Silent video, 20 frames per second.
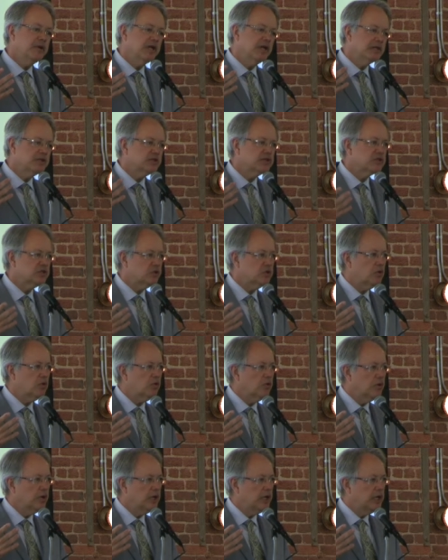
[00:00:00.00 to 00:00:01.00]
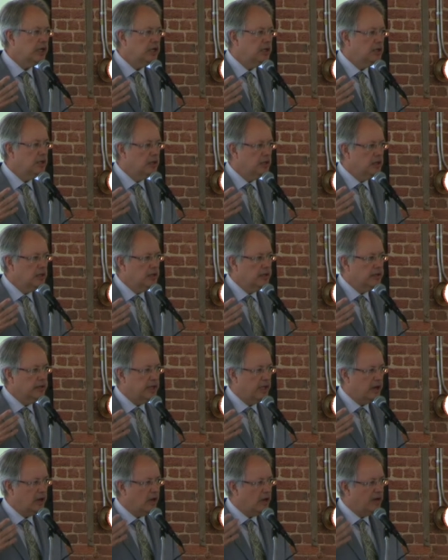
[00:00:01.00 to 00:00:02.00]
it's a story
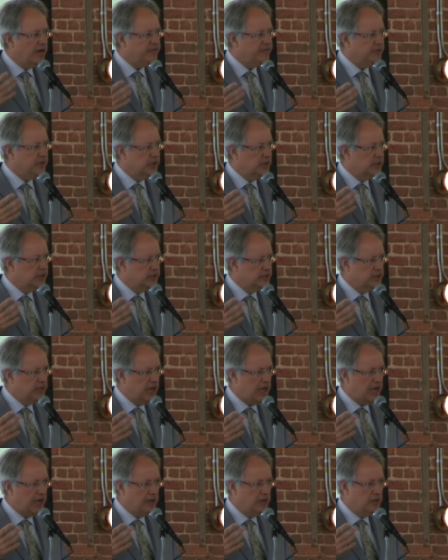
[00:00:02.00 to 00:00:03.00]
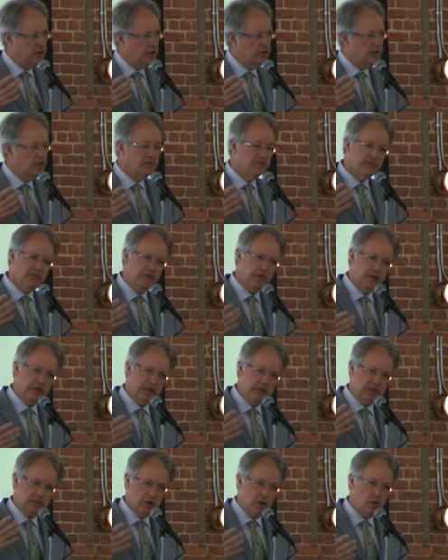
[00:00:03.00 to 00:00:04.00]
that often is not
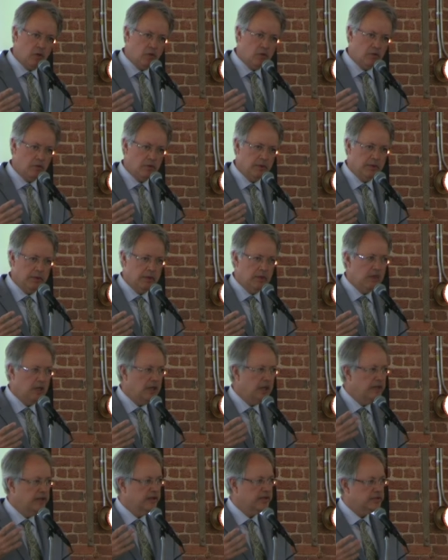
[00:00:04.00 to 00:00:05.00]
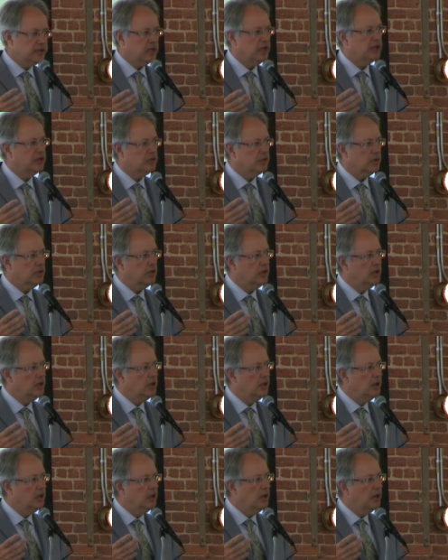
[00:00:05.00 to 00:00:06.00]
fully told in this country.
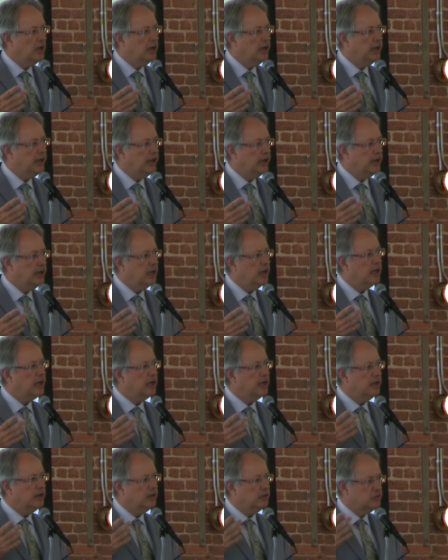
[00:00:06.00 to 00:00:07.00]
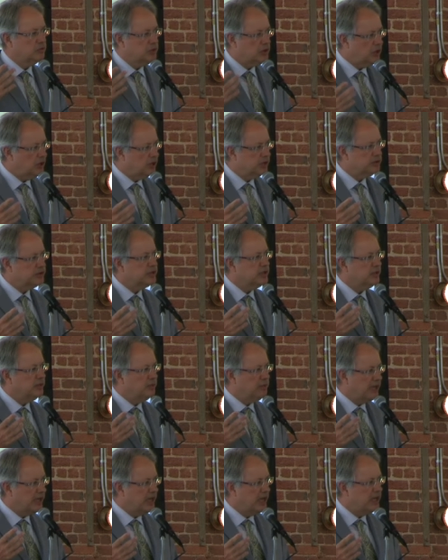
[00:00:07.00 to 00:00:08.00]
And
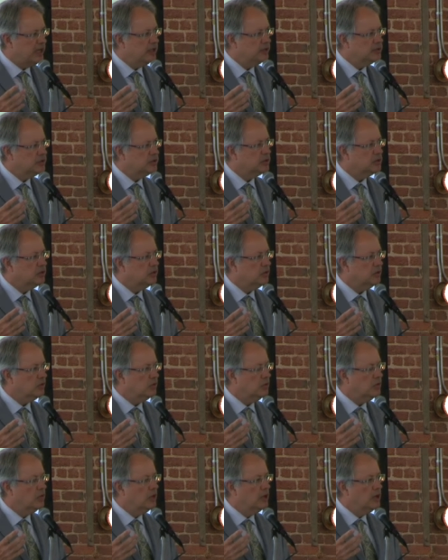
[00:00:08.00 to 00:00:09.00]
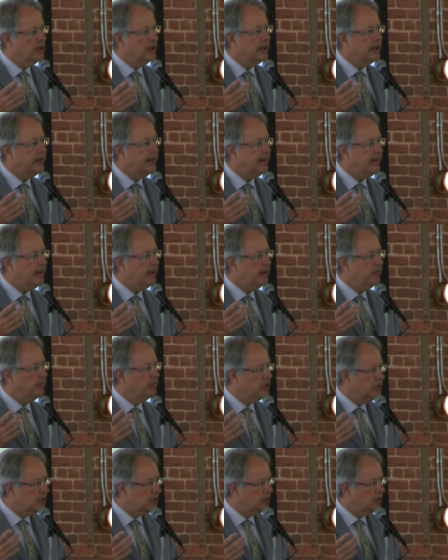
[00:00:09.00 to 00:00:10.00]
Charleston plans to
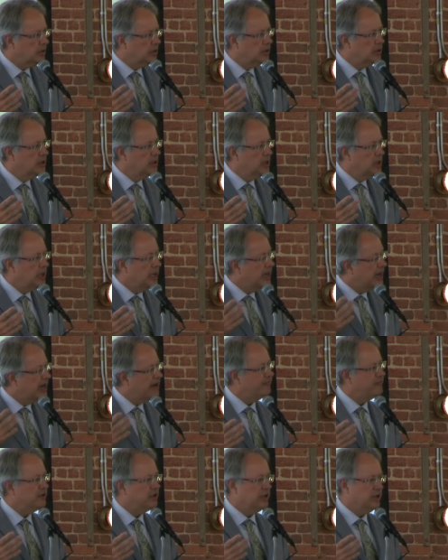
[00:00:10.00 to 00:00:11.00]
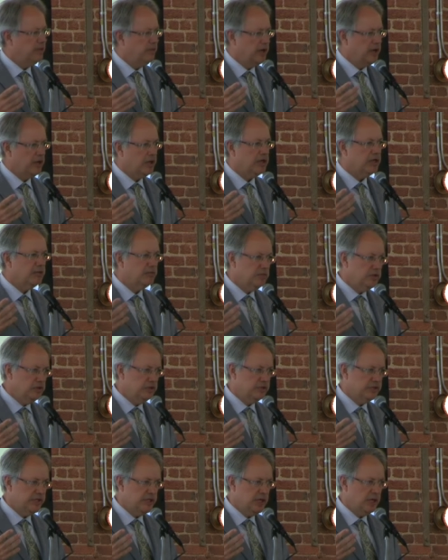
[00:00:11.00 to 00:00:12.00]
build an African American
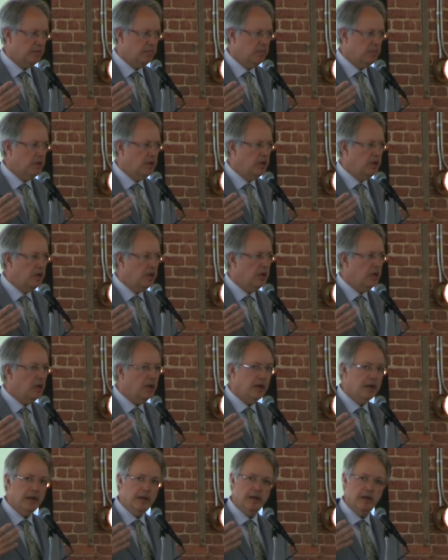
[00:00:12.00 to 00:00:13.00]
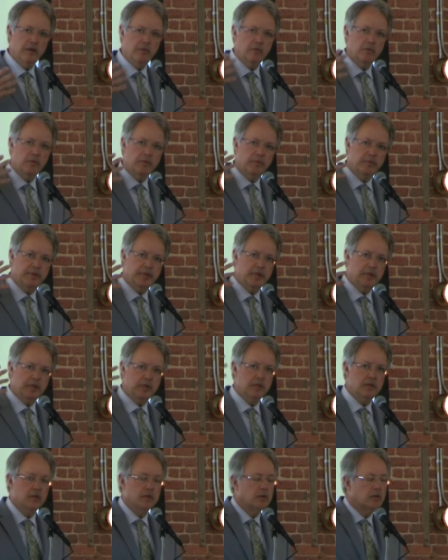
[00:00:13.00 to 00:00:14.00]
museum. It will
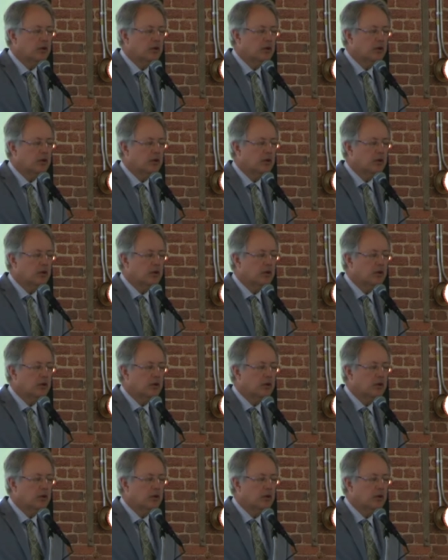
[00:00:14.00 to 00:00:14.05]
be